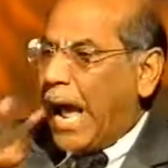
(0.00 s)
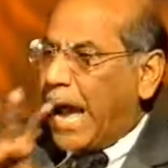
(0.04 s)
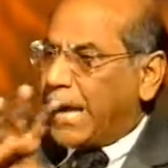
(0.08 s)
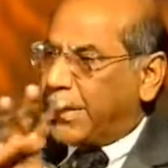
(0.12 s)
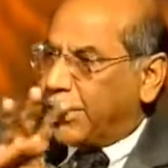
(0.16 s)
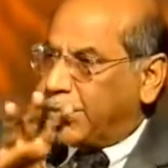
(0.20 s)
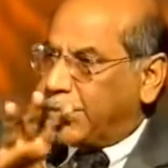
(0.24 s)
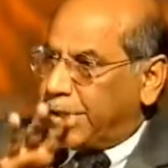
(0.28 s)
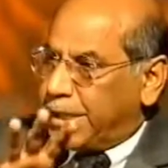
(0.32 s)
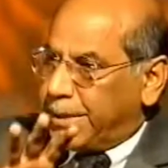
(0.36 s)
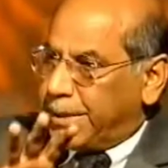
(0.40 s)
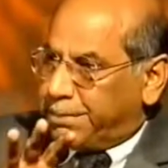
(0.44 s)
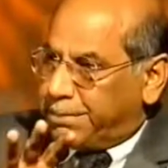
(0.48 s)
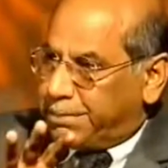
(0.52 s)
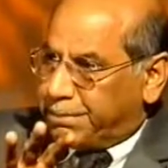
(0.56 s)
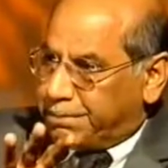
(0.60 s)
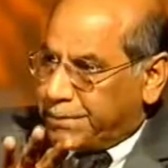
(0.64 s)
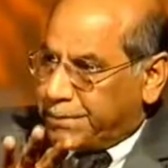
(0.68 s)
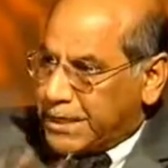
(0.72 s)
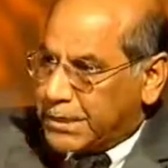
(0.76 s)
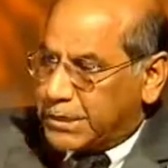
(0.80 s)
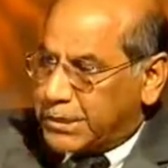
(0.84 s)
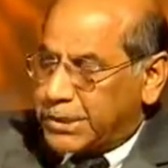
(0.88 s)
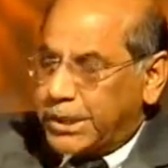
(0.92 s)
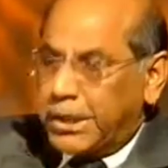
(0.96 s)
at the
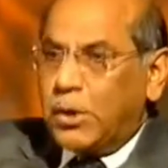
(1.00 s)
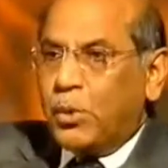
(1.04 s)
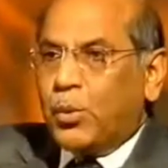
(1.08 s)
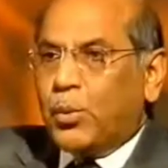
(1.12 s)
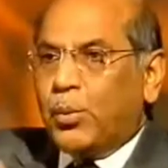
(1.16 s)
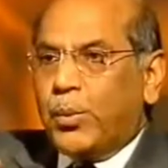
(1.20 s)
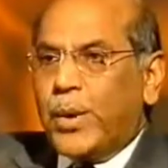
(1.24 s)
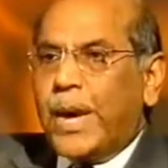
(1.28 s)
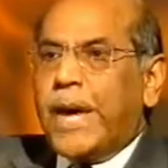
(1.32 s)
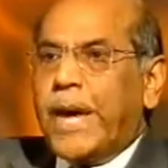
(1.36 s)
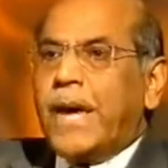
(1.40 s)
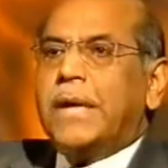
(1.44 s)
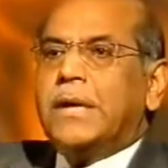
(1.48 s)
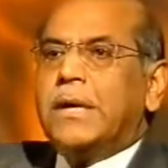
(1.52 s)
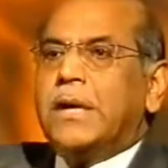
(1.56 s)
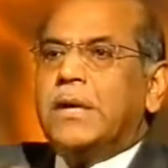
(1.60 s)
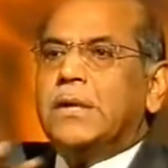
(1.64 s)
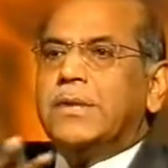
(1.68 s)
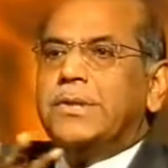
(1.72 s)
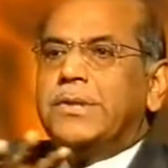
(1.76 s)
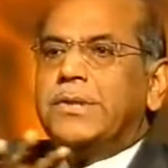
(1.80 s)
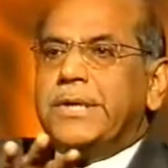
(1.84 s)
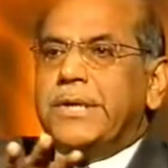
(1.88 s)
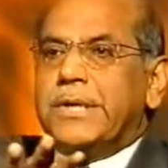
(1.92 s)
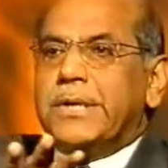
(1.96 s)
meeting where
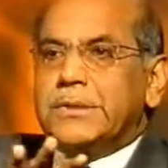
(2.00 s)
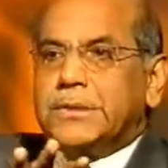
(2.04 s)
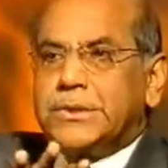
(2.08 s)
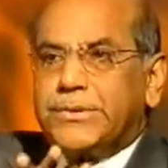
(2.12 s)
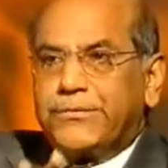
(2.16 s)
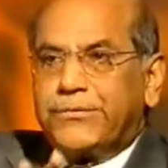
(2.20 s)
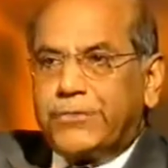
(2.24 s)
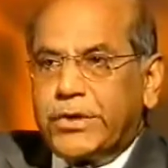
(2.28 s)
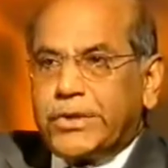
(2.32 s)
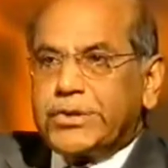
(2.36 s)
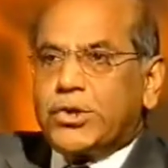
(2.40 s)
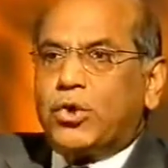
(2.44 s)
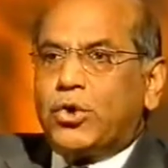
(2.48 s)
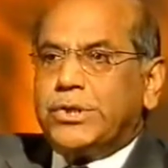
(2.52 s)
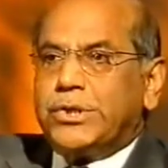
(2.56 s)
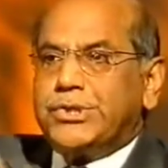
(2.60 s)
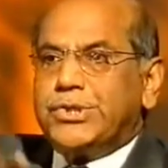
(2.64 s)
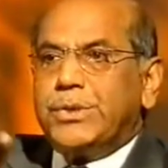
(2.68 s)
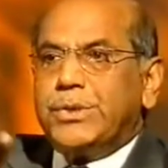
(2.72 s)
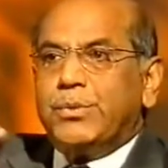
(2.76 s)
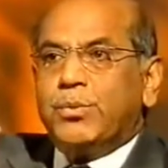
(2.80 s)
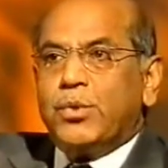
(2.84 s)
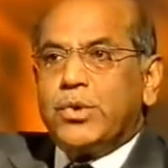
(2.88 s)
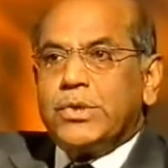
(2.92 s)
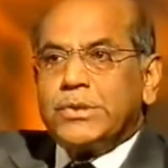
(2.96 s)
this
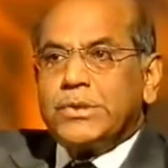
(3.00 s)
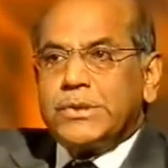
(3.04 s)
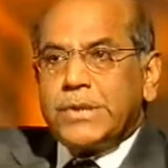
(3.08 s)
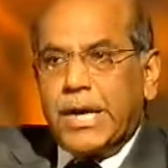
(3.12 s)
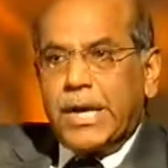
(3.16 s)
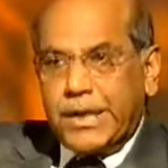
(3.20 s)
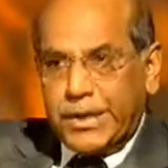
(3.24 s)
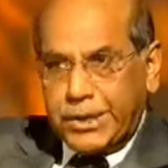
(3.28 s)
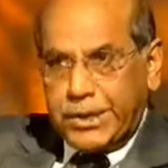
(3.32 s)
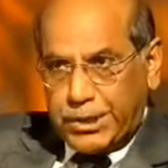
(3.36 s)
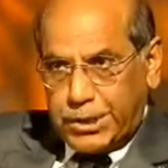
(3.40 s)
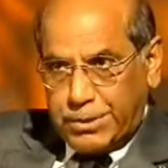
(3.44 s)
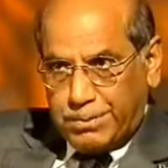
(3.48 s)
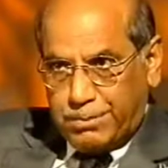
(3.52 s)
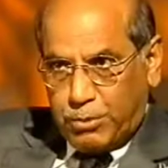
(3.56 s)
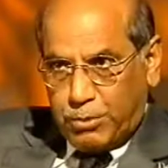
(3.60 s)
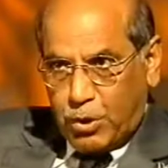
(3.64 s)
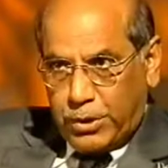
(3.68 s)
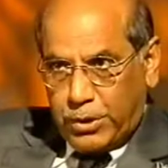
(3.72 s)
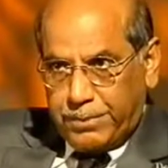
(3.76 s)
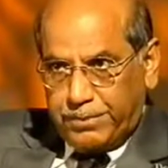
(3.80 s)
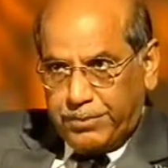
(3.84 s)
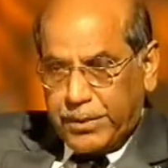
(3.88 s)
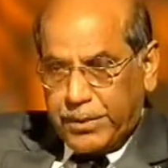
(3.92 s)
phraseology was agreed upon.